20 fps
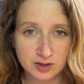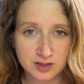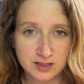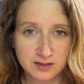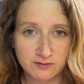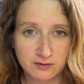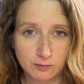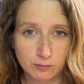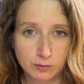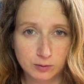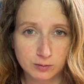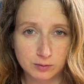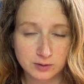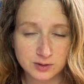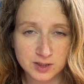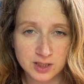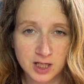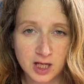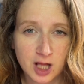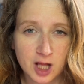civil
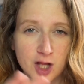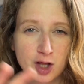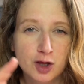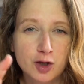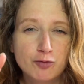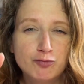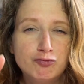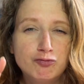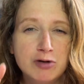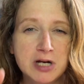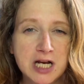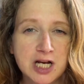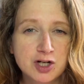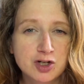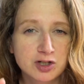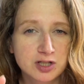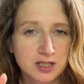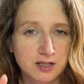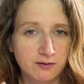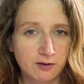wars. The
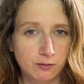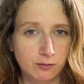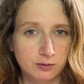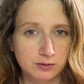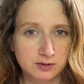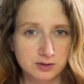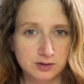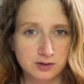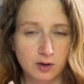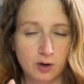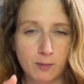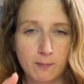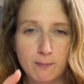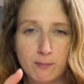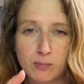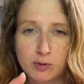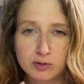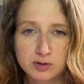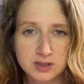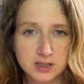religious civil wars are
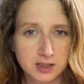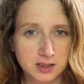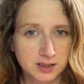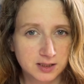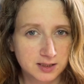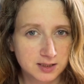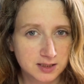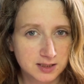mostly